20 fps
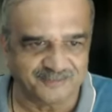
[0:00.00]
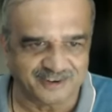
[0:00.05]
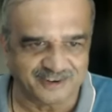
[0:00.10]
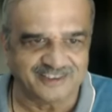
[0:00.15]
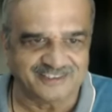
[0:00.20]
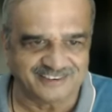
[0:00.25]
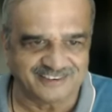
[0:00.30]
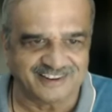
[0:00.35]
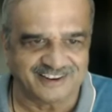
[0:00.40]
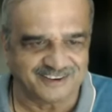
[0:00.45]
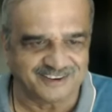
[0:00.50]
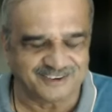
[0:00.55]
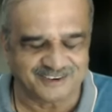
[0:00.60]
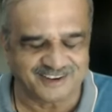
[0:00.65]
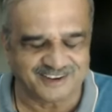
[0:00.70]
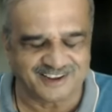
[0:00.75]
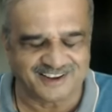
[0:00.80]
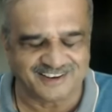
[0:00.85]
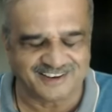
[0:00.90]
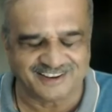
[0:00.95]
Means there's
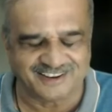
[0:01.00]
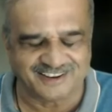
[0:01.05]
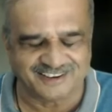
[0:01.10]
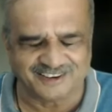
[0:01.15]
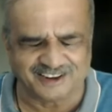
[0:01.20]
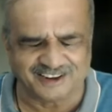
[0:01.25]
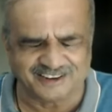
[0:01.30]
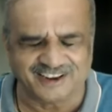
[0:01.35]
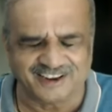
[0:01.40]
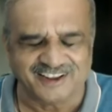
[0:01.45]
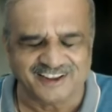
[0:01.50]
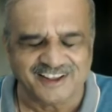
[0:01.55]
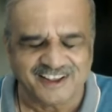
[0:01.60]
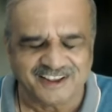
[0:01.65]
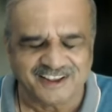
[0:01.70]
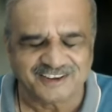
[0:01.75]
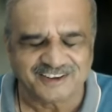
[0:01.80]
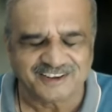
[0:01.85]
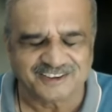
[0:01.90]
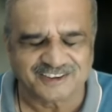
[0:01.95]
nothing
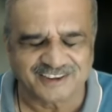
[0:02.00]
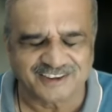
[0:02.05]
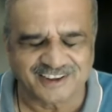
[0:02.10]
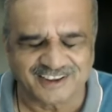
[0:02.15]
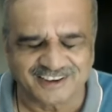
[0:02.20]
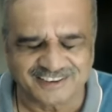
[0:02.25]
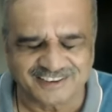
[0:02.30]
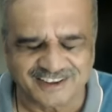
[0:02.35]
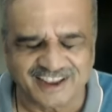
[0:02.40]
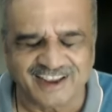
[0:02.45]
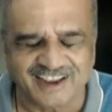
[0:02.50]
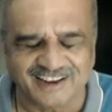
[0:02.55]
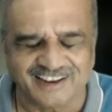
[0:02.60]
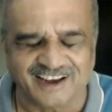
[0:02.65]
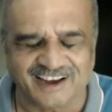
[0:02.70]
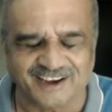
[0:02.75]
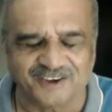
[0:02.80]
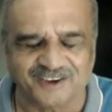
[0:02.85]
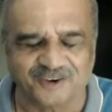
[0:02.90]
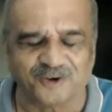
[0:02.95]
saying
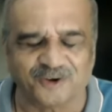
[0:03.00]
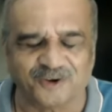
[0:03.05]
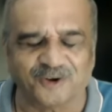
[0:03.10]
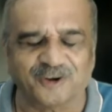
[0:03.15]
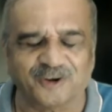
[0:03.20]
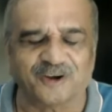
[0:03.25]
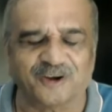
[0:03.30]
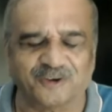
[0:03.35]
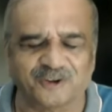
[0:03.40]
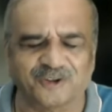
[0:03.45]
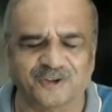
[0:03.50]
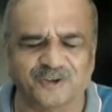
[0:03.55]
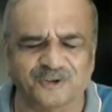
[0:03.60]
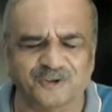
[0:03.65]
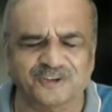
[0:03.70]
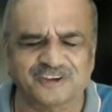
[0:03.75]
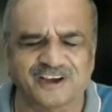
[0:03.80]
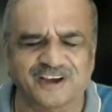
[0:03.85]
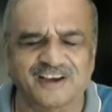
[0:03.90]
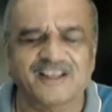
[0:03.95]
that you don't have to
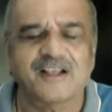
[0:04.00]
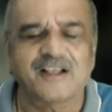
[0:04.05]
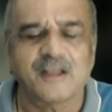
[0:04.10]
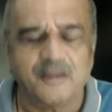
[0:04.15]
use it.